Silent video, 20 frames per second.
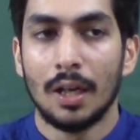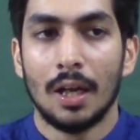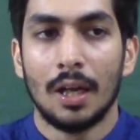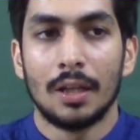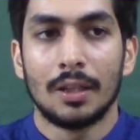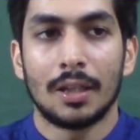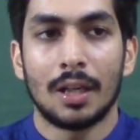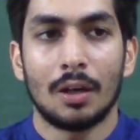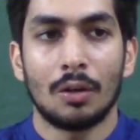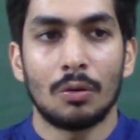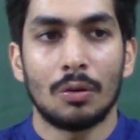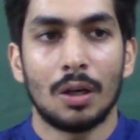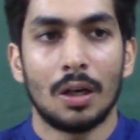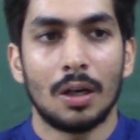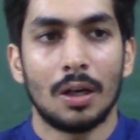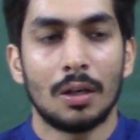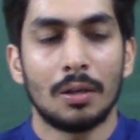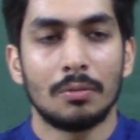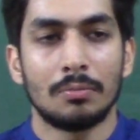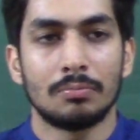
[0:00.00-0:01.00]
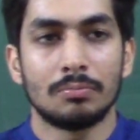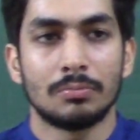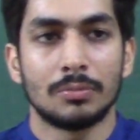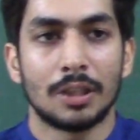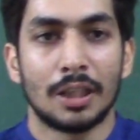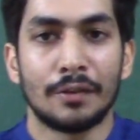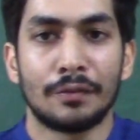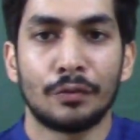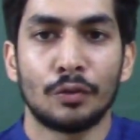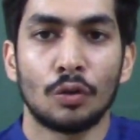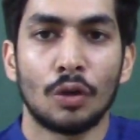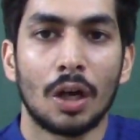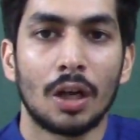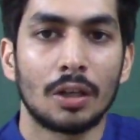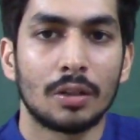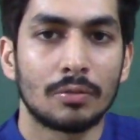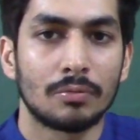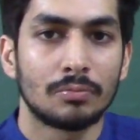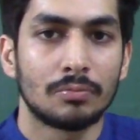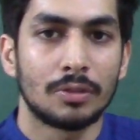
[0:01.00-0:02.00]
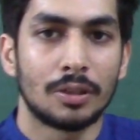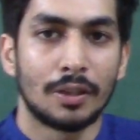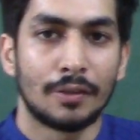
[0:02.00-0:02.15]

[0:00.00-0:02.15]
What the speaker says: Now, if you are